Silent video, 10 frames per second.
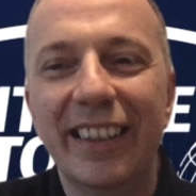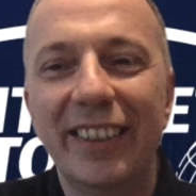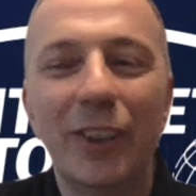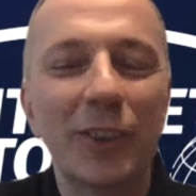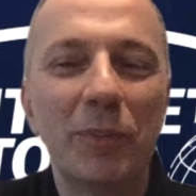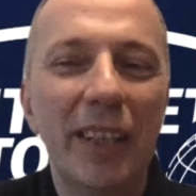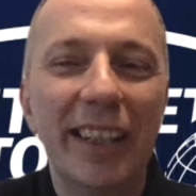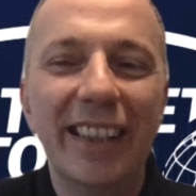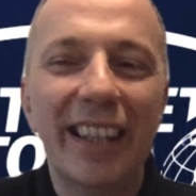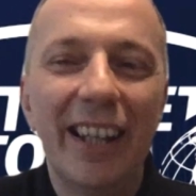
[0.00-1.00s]
not
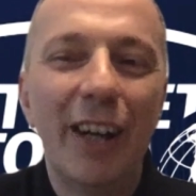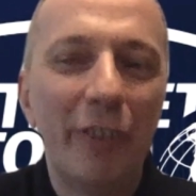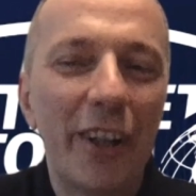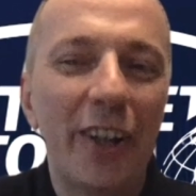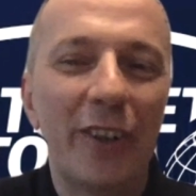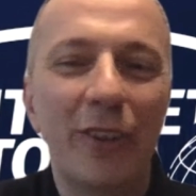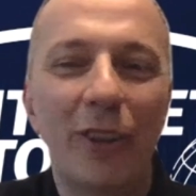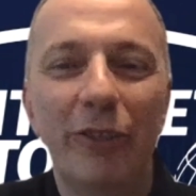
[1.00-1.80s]
being aware of